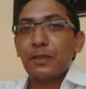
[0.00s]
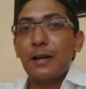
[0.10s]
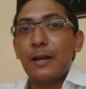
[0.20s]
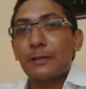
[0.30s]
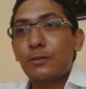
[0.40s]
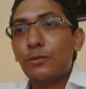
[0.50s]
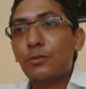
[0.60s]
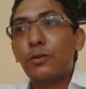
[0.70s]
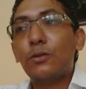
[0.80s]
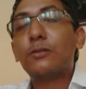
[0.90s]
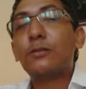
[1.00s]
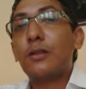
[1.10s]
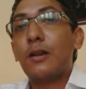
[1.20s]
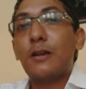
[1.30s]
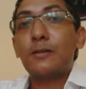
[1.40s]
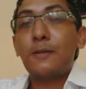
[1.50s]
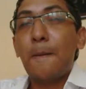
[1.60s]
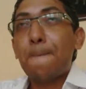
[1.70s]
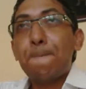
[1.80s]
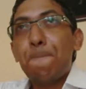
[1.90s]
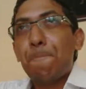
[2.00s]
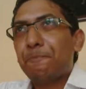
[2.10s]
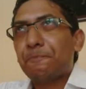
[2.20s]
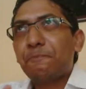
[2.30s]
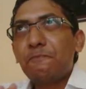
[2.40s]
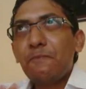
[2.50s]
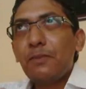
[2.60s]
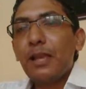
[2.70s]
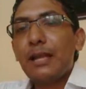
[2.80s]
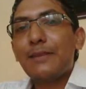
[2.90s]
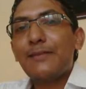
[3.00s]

I had two local cigars and